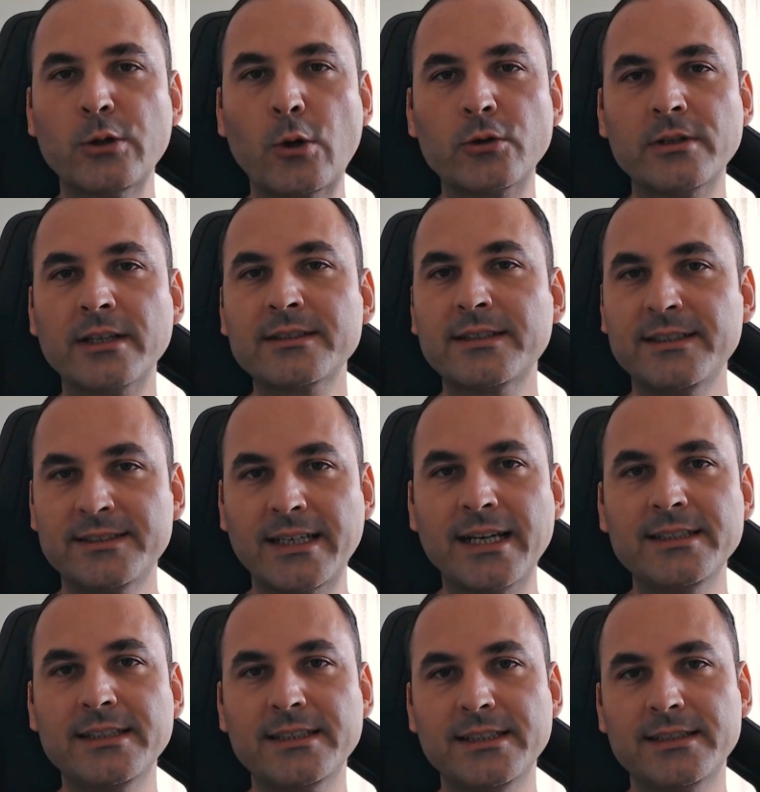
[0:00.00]
not
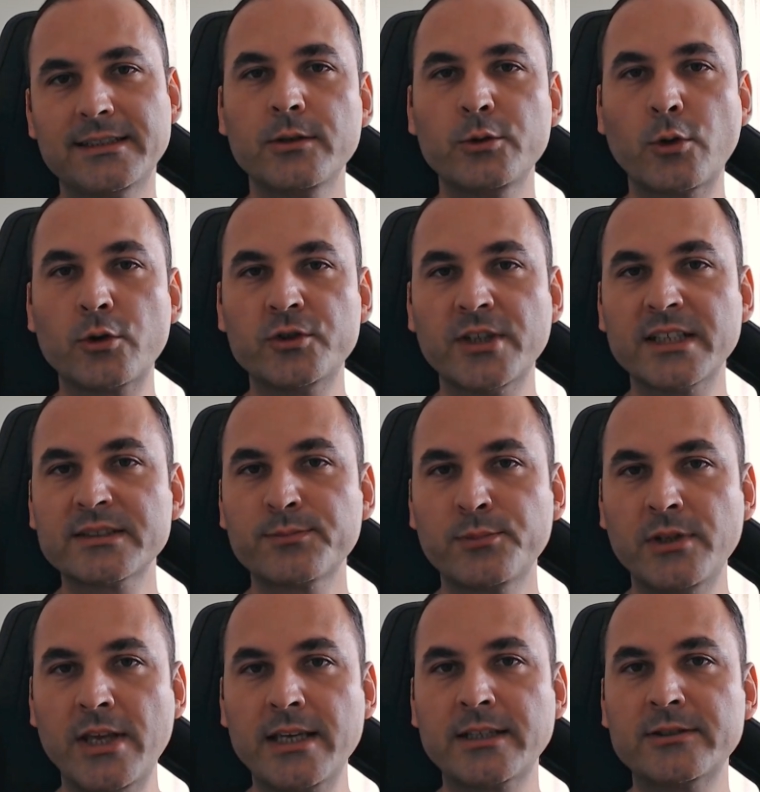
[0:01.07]
designing it, you're just
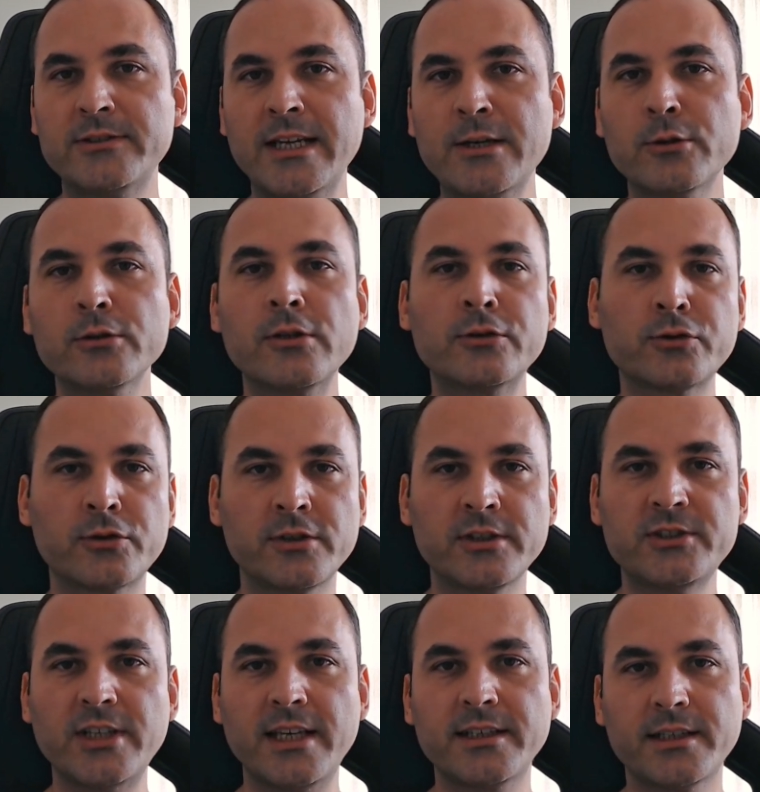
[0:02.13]
playing regulatory
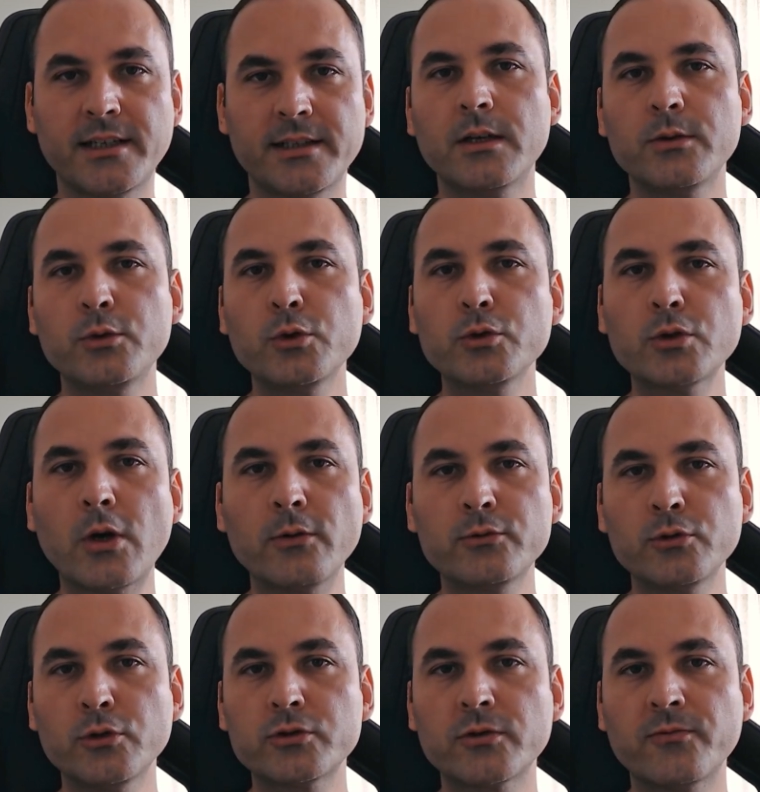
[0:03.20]
Jenga. You know
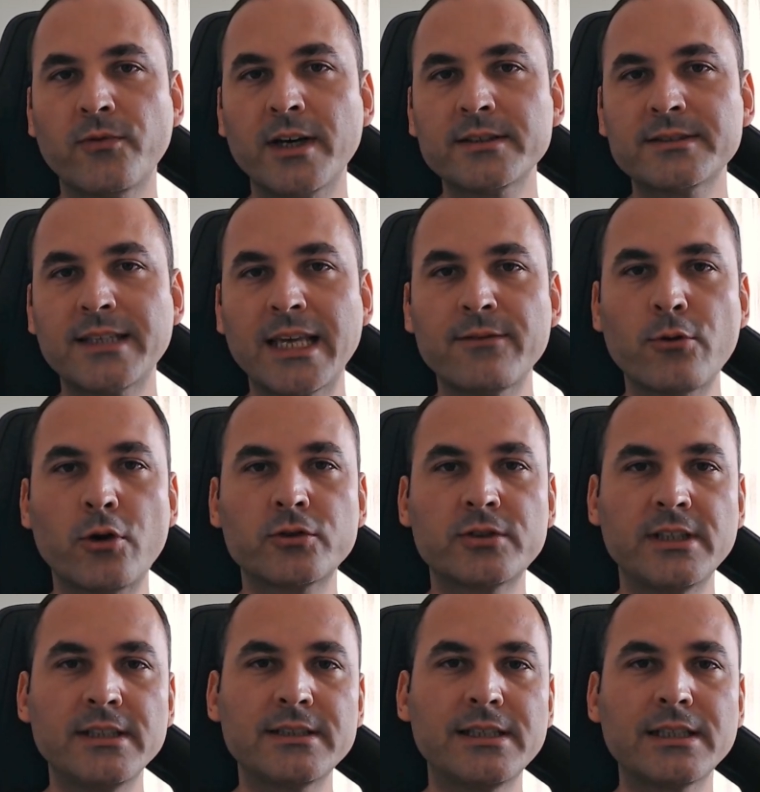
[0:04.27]
those what they were
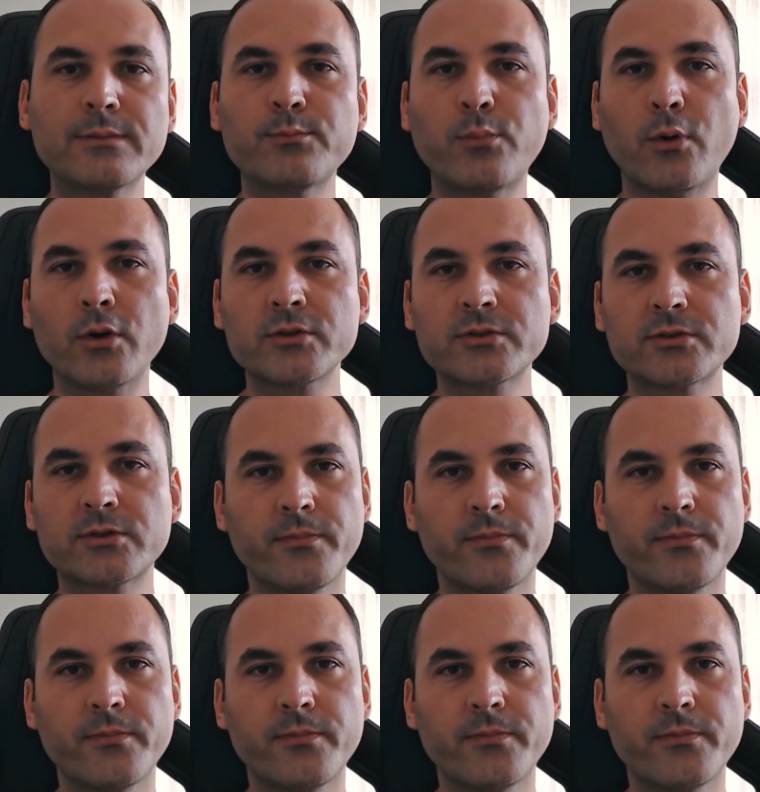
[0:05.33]
thinking posts